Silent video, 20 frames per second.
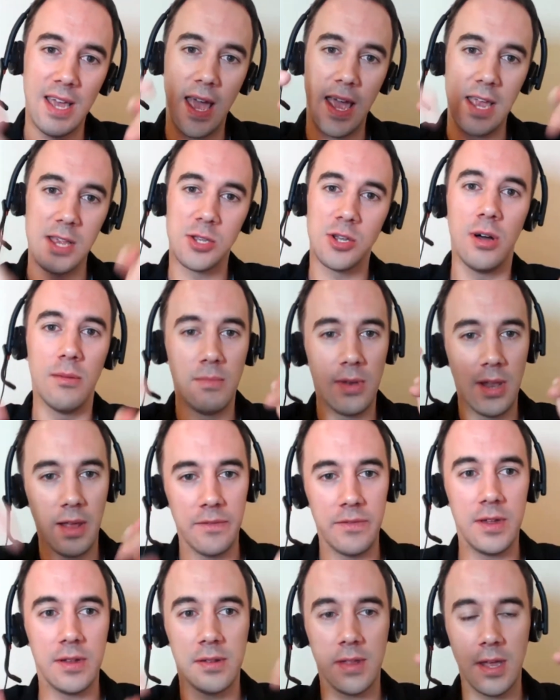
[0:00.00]
Hey Tom, love
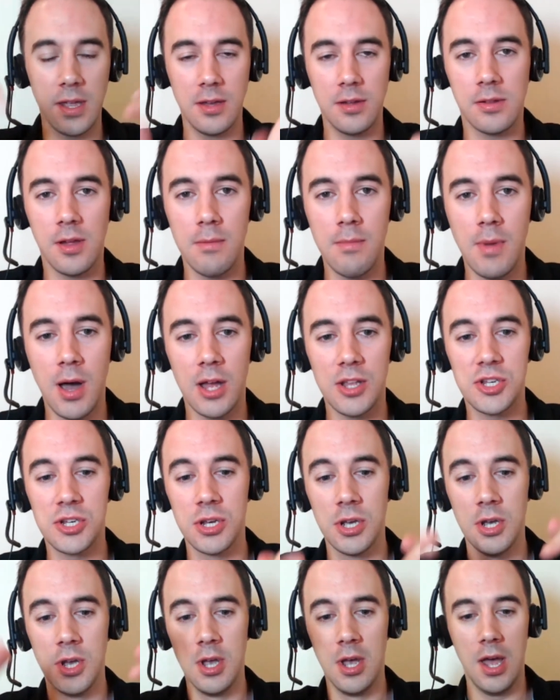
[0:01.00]
this, thank you so much.
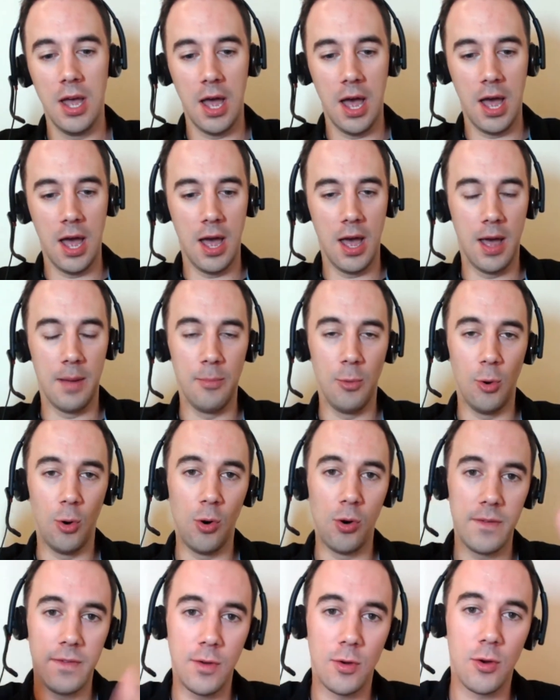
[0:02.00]

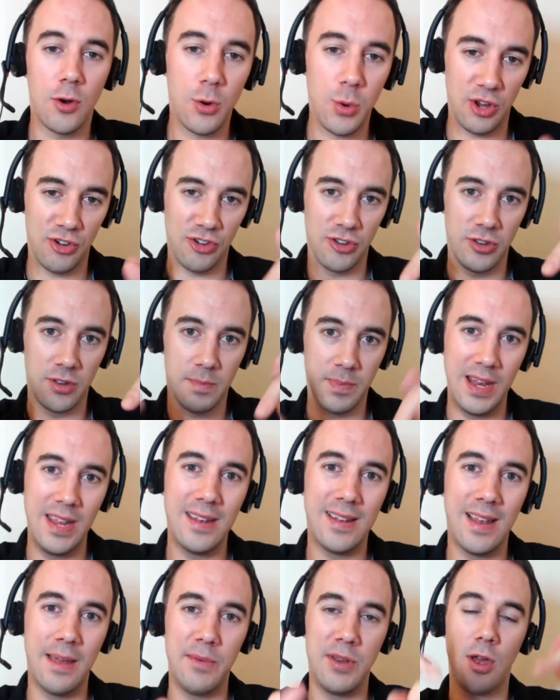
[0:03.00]
Or if you've got questions,
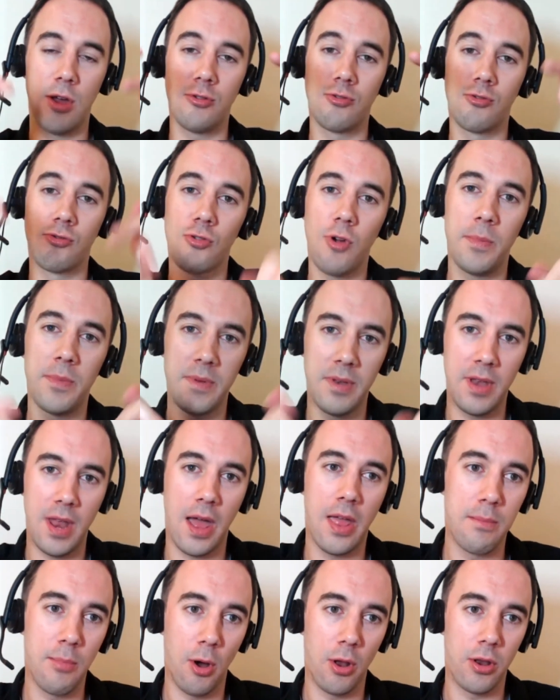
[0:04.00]
please let me know, drop them
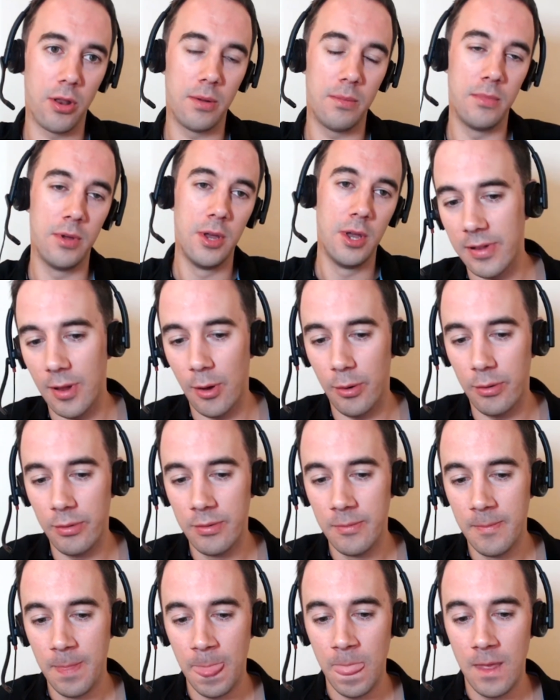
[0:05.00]
down the bottom. So
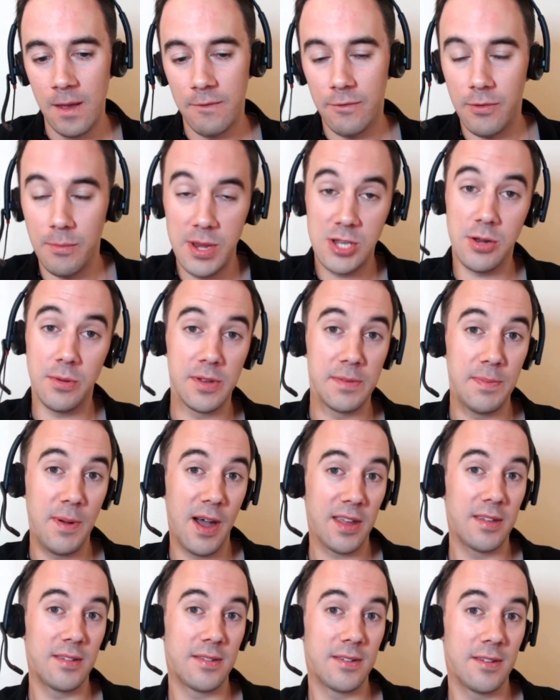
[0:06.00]
for me, Thomas
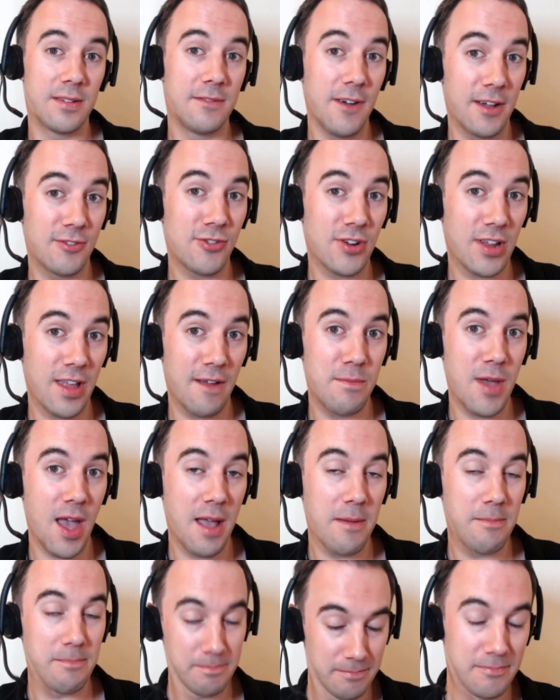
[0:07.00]
Parkinson, Fast Track
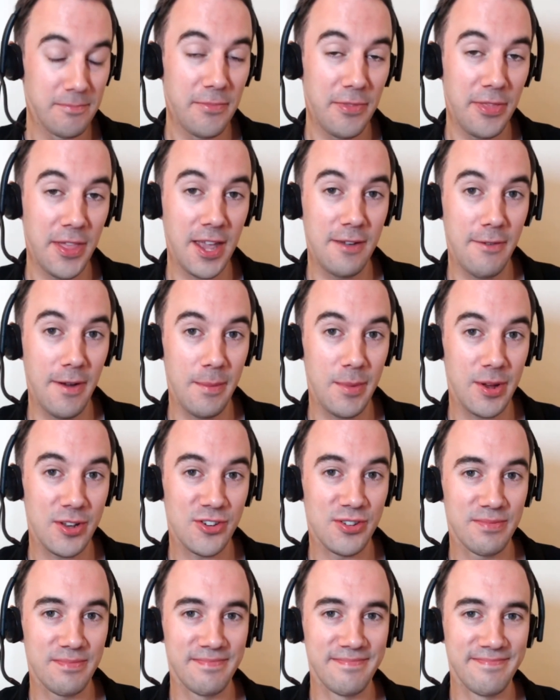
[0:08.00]
FBA, thank you very much.